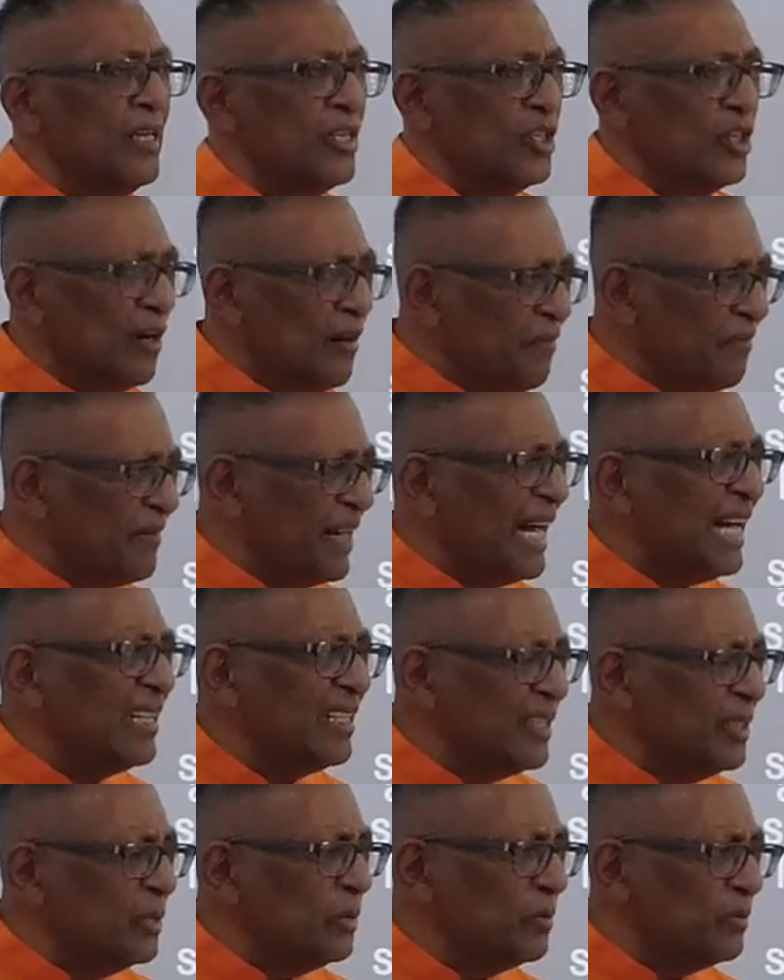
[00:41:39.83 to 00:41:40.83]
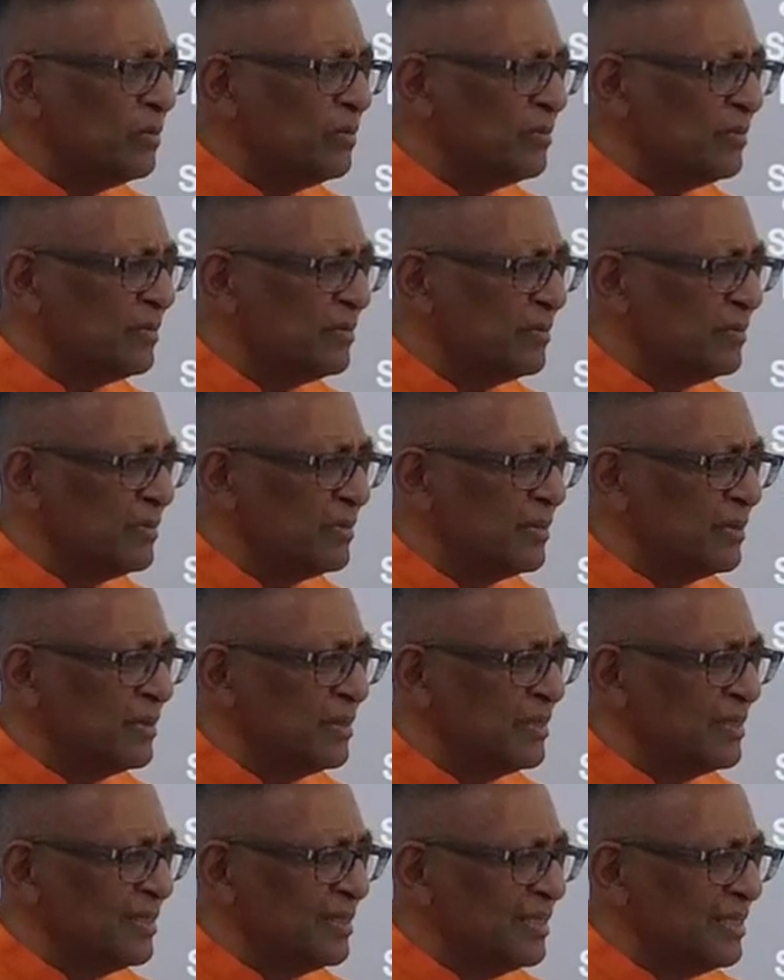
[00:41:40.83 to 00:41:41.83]
Your value
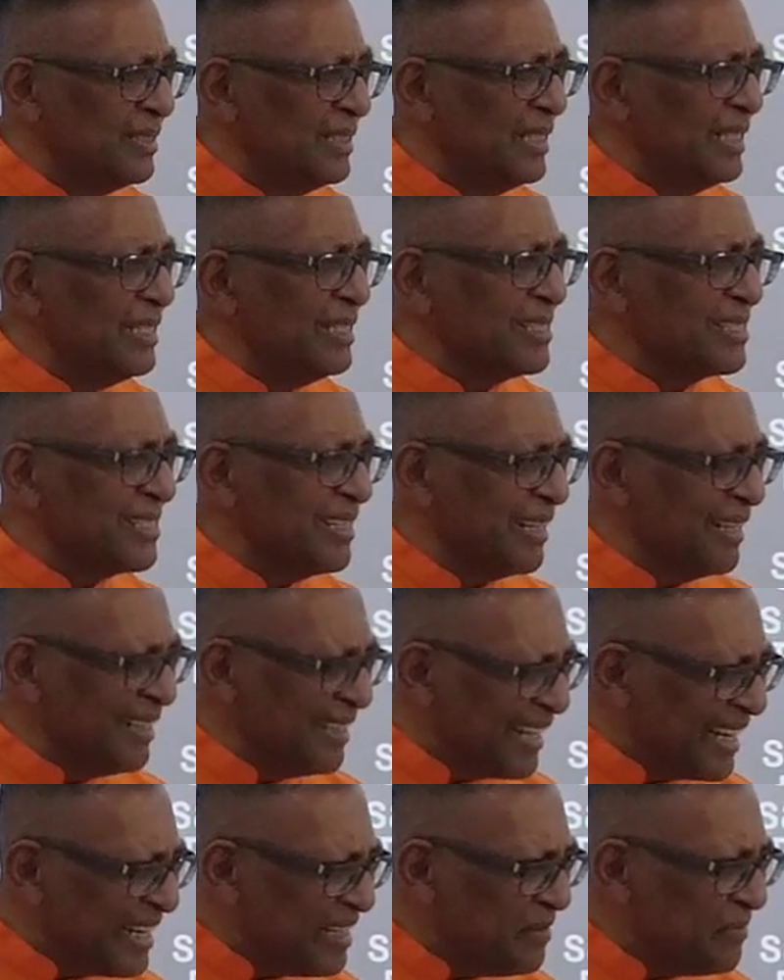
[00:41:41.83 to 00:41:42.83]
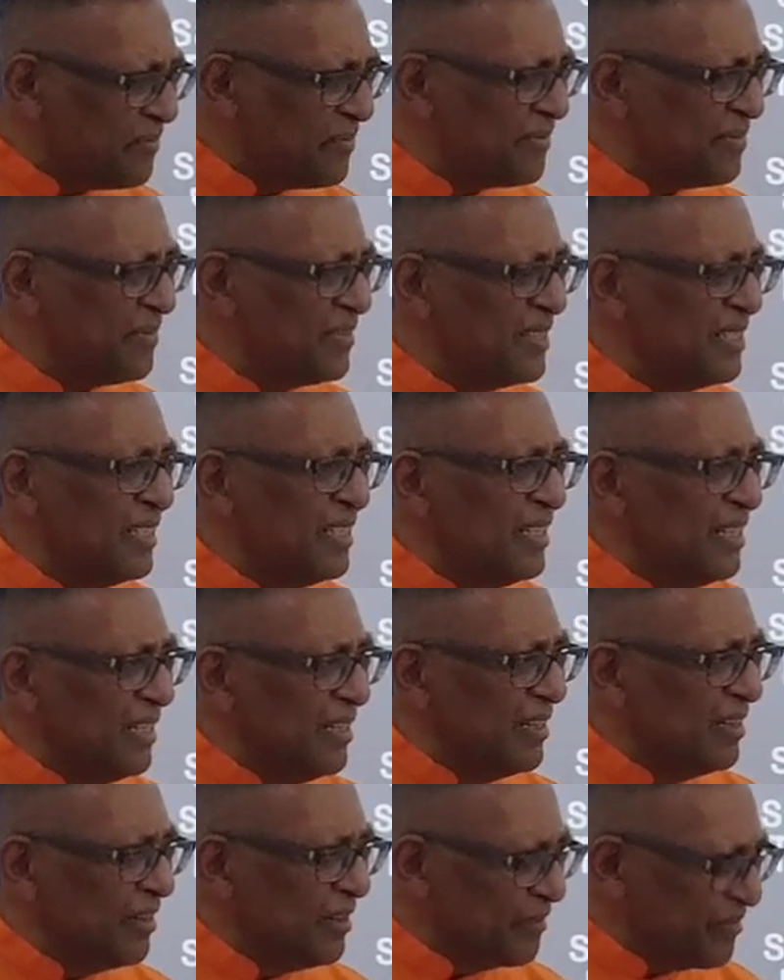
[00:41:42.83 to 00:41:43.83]
is the life
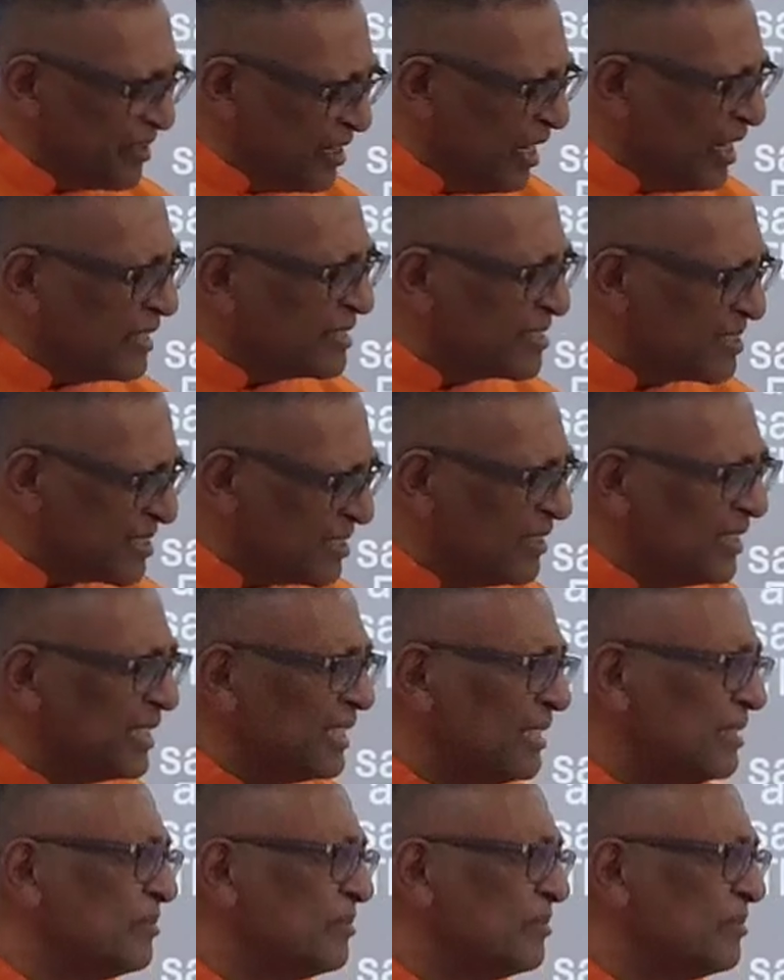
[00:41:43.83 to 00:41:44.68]
of God's Son.